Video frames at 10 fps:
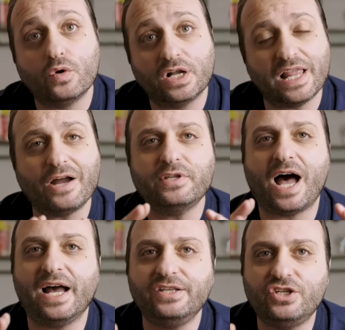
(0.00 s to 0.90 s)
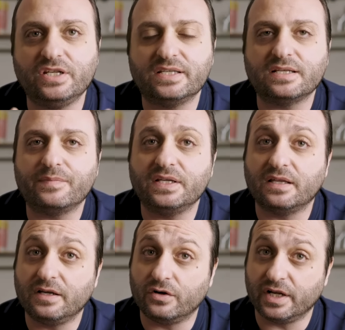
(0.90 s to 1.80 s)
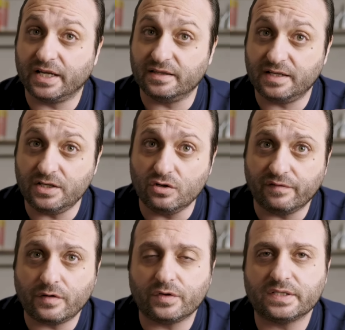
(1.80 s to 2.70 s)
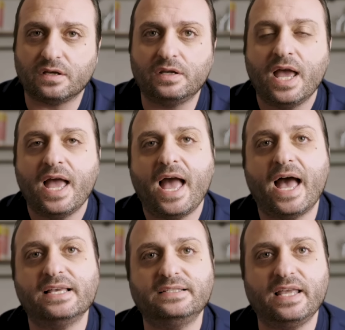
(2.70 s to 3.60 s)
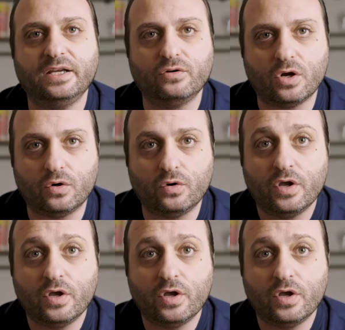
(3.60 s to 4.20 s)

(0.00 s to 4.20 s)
cloud hygiene is something that they're going to continue to focus on as they grow.